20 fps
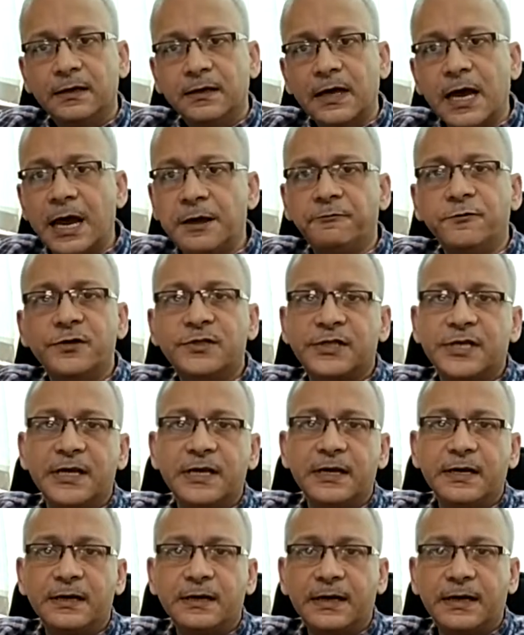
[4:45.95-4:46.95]
I would
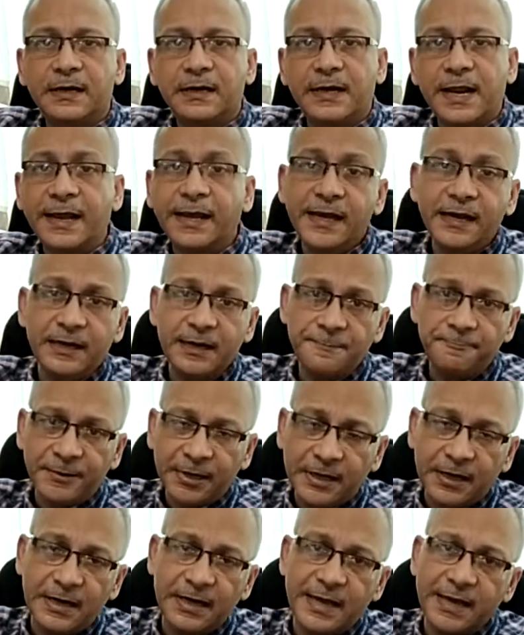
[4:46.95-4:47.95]
say, taking
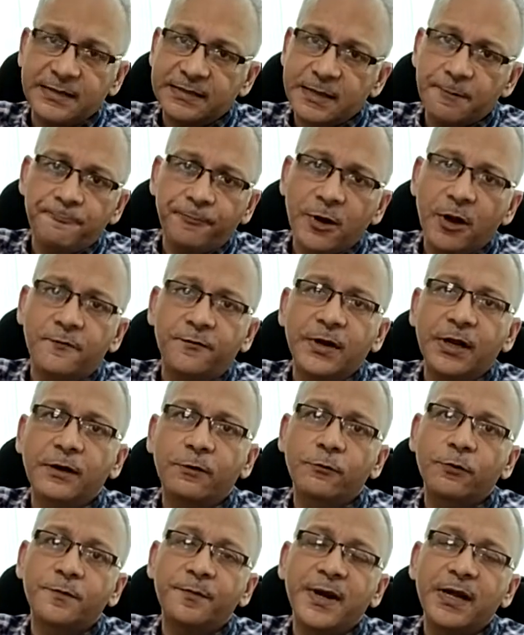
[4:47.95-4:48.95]
typically example of
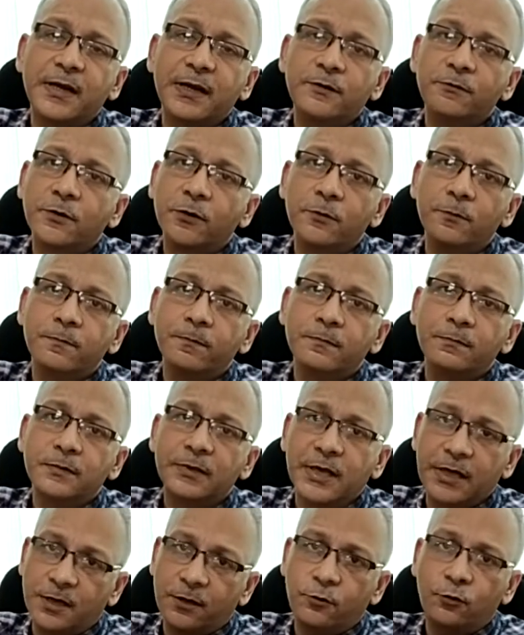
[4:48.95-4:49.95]
recruitment, you know,
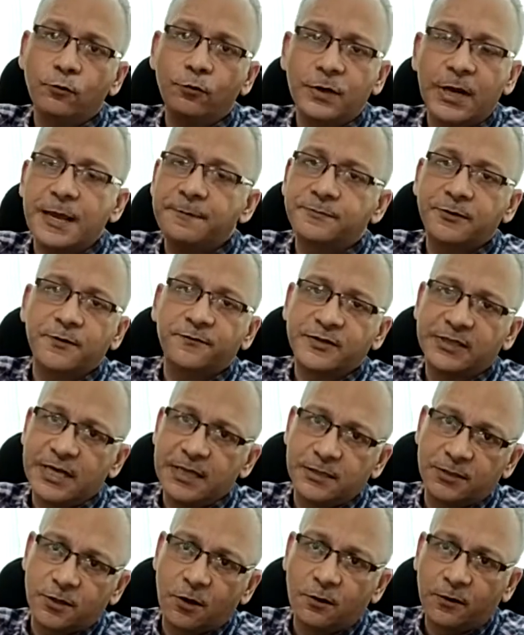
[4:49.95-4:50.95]
there are two types of
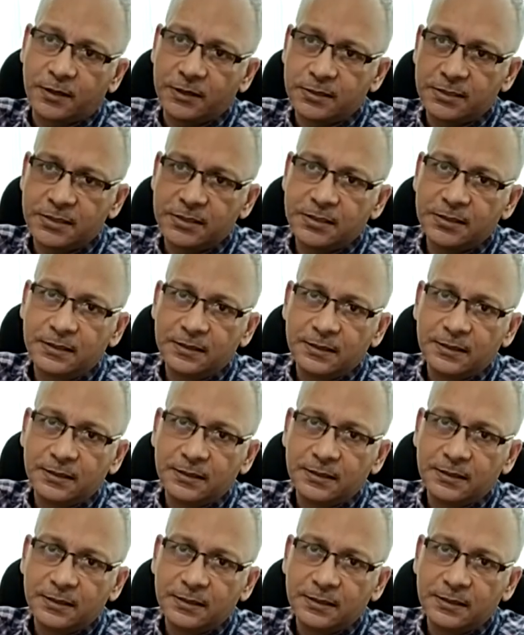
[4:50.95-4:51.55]
sales offers.